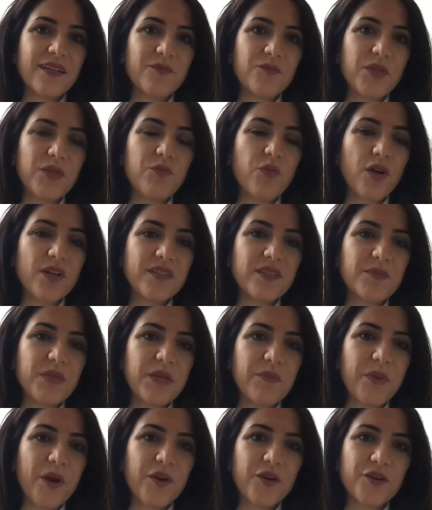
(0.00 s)
we want to
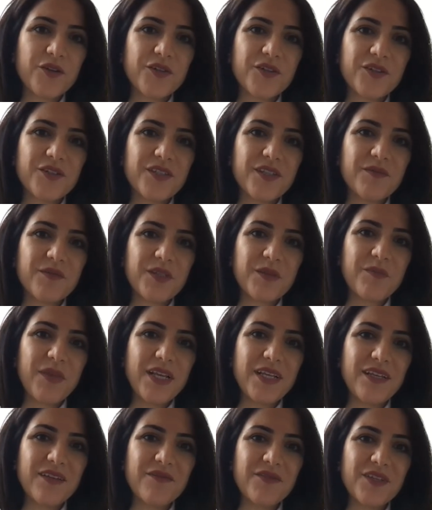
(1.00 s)
be a partner to
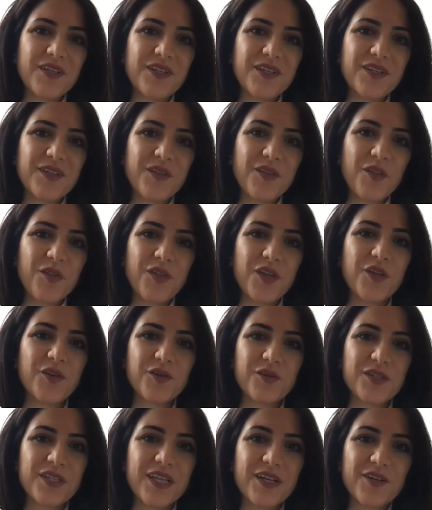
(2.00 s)
many of the
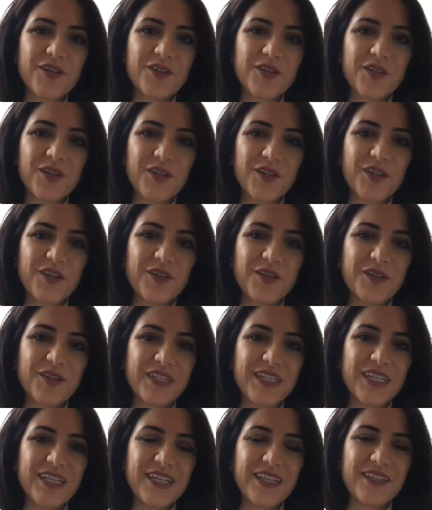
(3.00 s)
thinkers that are
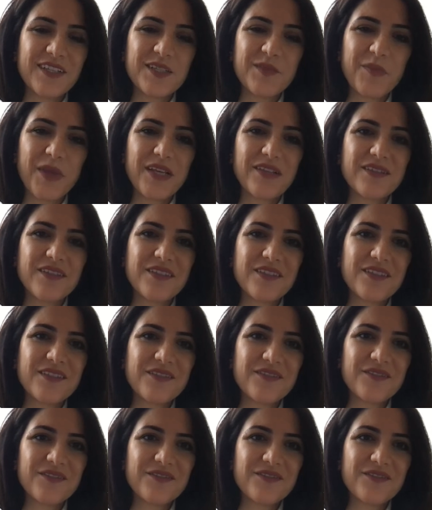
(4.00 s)
leading the space.